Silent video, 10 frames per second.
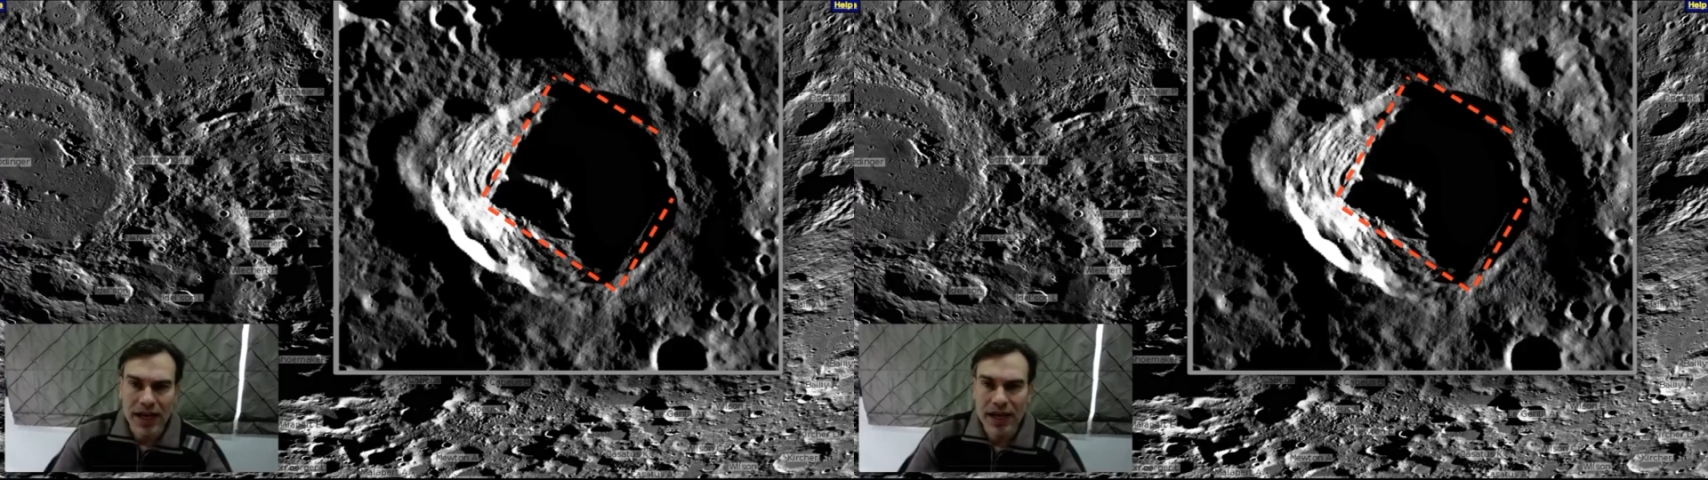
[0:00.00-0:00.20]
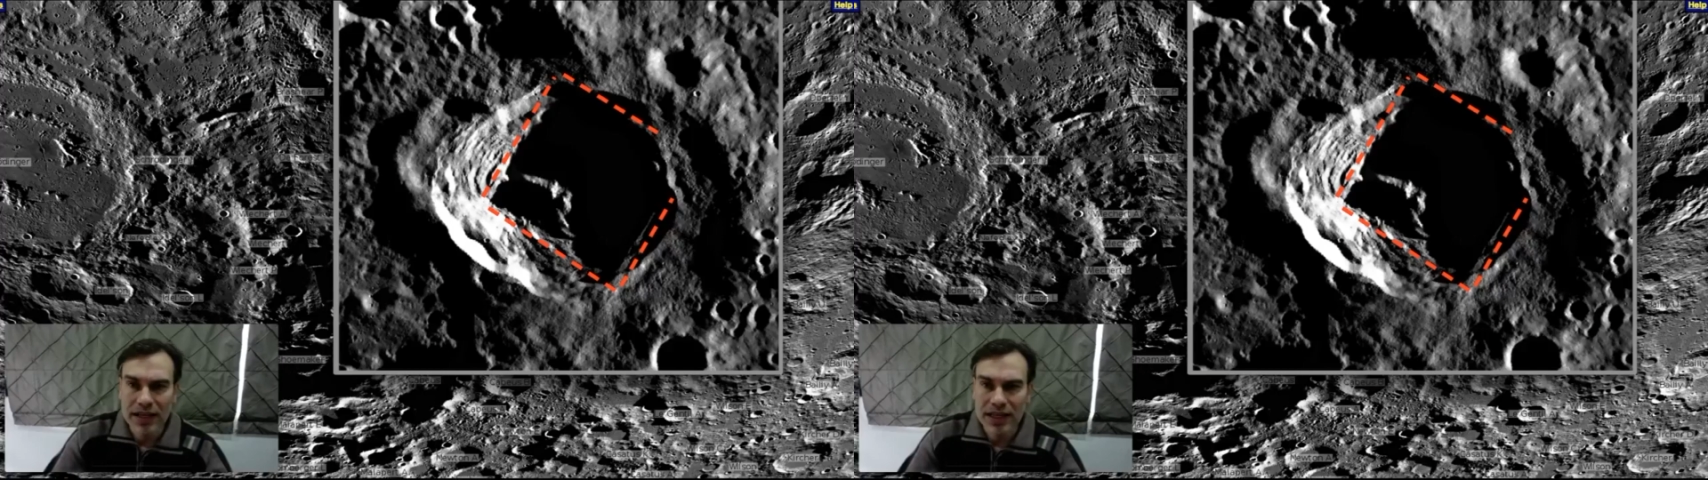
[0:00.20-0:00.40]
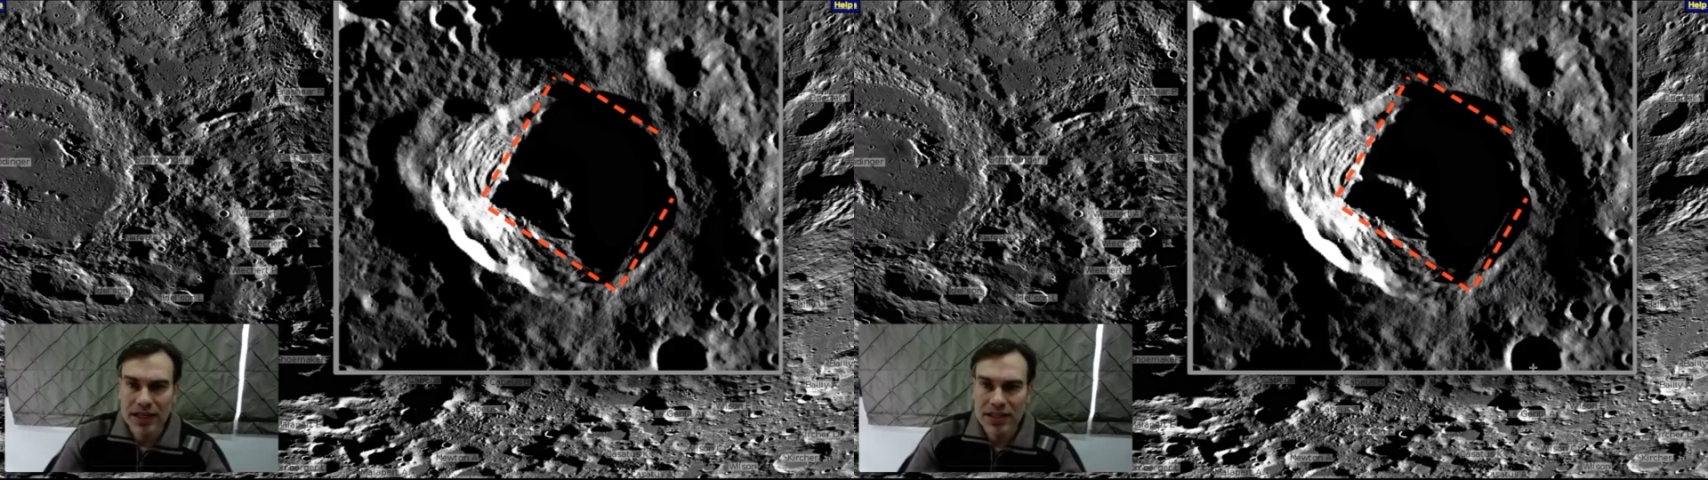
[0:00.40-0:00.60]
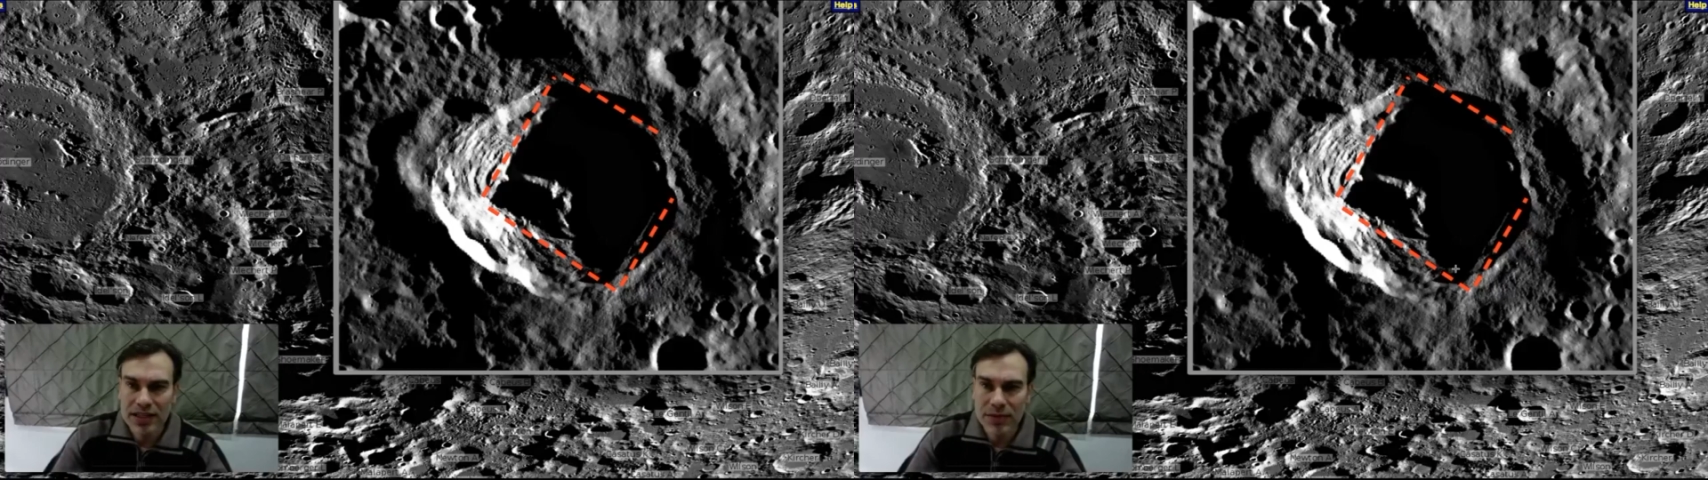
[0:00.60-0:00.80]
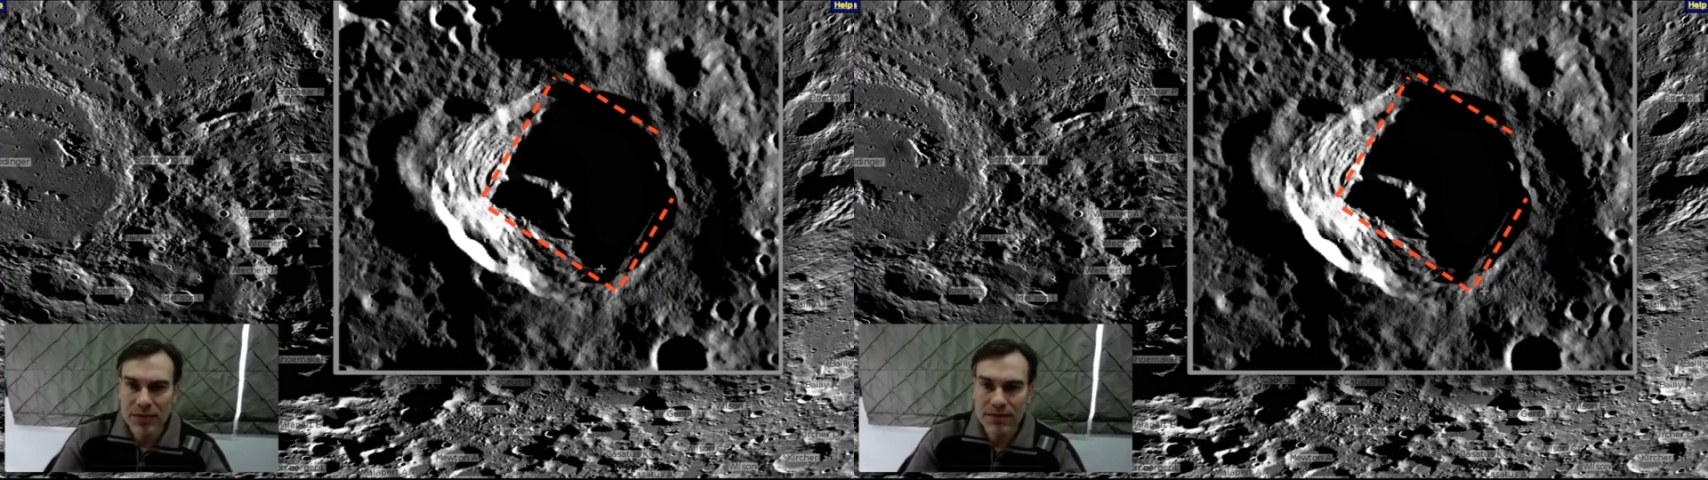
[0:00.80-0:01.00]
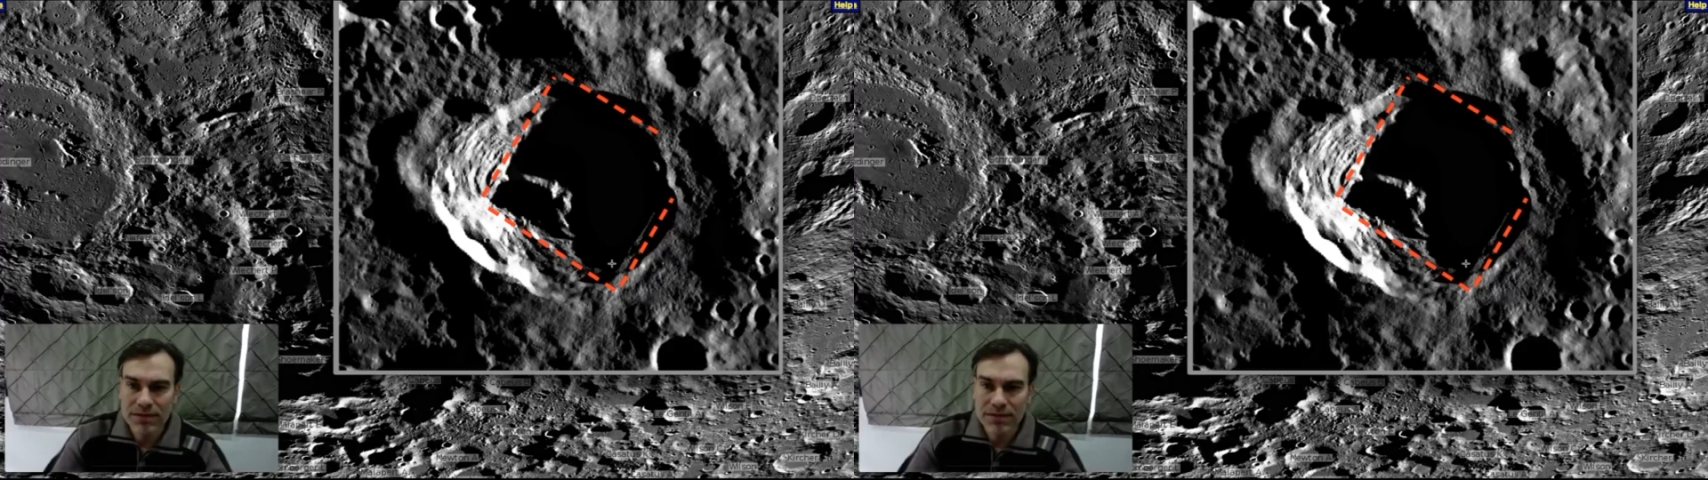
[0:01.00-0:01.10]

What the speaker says: And each time you